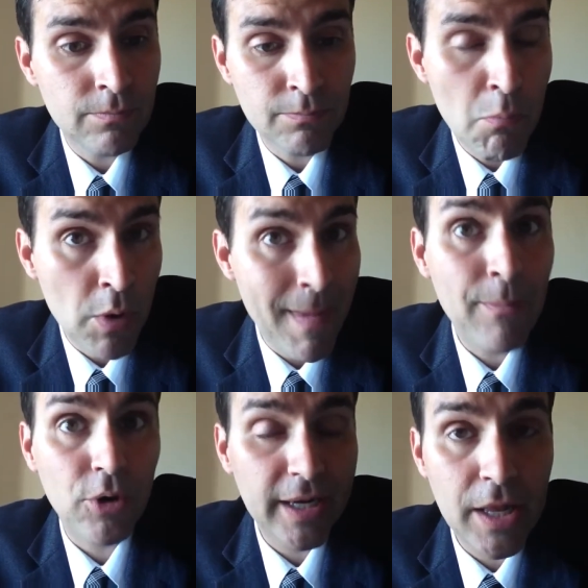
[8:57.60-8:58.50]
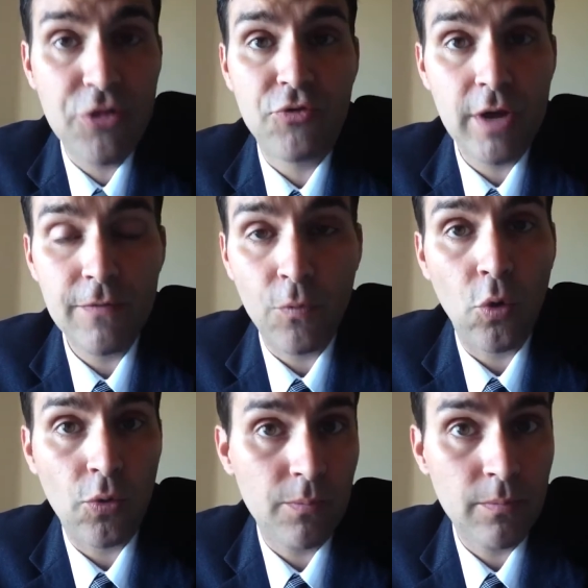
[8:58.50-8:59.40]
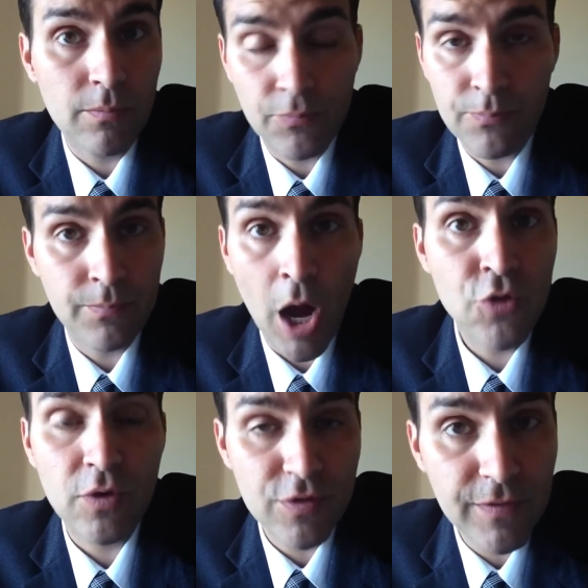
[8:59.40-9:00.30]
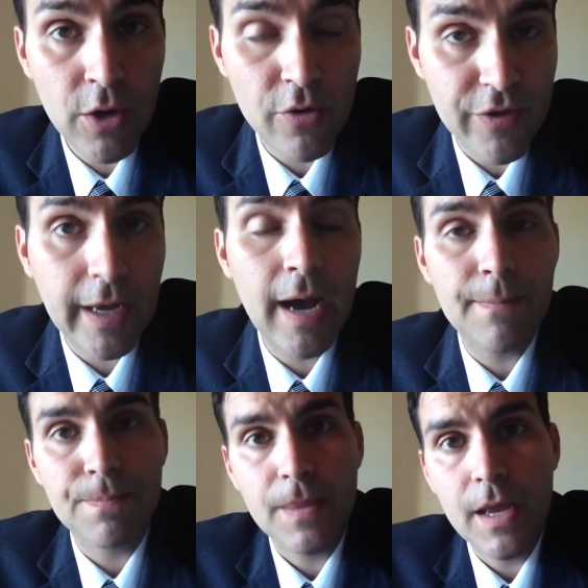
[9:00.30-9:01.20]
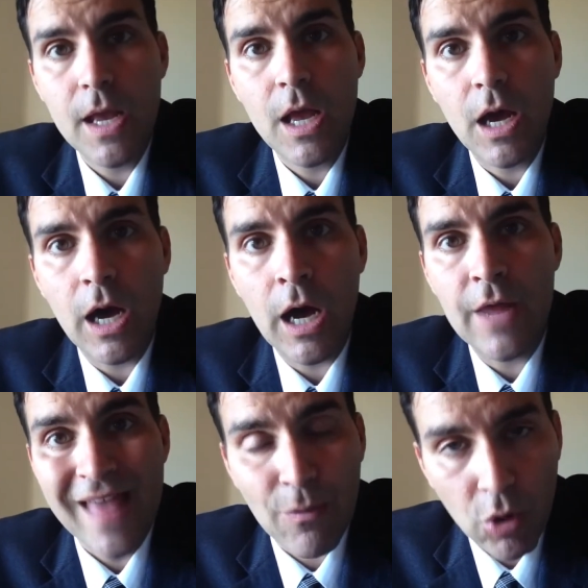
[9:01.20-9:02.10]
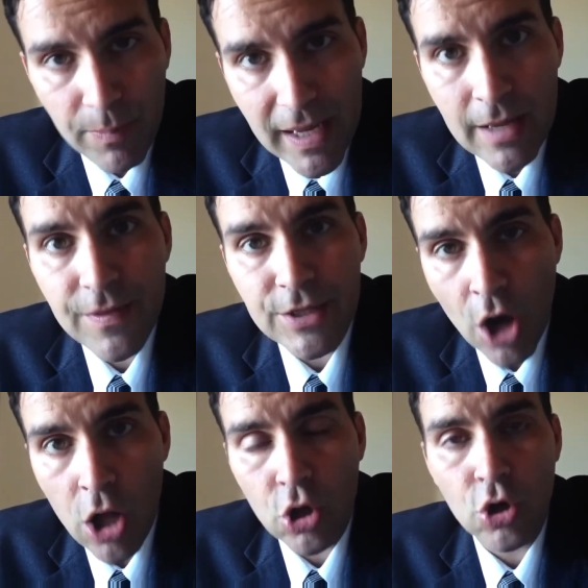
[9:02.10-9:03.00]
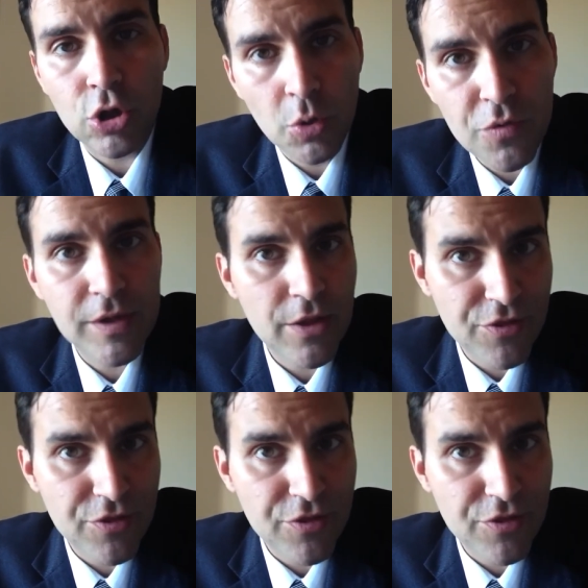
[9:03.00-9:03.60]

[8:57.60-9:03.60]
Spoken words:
remembered in history for hundreds of years to come. And that will be the dollar losing its